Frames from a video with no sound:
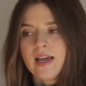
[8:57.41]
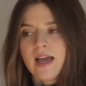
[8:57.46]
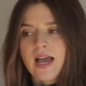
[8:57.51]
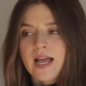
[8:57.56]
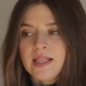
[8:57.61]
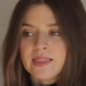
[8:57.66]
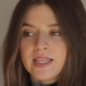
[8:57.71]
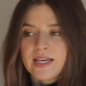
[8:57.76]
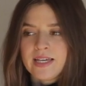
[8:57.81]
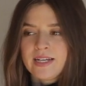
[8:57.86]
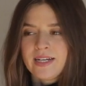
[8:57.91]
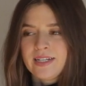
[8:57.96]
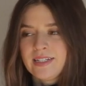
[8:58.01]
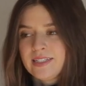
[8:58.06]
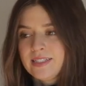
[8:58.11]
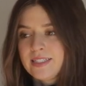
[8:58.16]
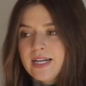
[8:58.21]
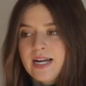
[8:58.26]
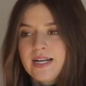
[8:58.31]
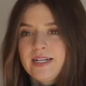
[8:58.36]
And then I
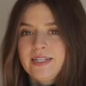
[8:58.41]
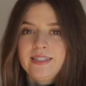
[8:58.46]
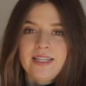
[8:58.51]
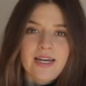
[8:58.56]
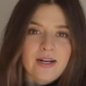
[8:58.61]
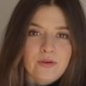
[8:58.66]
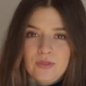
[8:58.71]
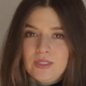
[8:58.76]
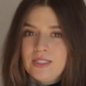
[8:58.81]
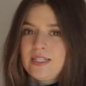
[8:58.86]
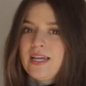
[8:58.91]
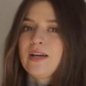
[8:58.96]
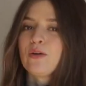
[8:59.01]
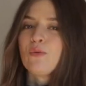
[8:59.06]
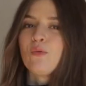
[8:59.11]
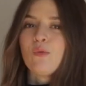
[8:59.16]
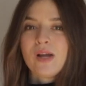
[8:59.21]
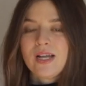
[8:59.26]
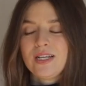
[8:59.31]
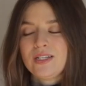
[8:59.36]
decided that it was like
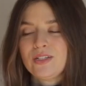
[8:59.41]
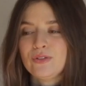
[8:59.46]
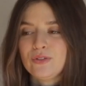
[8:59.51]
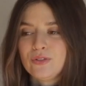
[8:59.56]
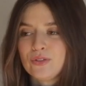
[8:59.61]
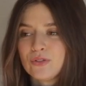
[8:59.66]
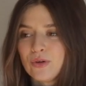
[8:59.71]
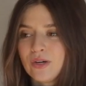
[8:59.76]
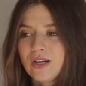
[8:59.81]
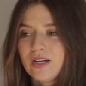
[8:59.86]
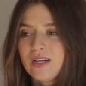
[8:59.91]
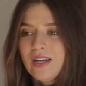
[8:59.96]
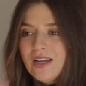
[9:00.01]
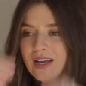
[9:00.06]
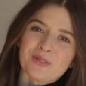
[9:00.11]
way too short.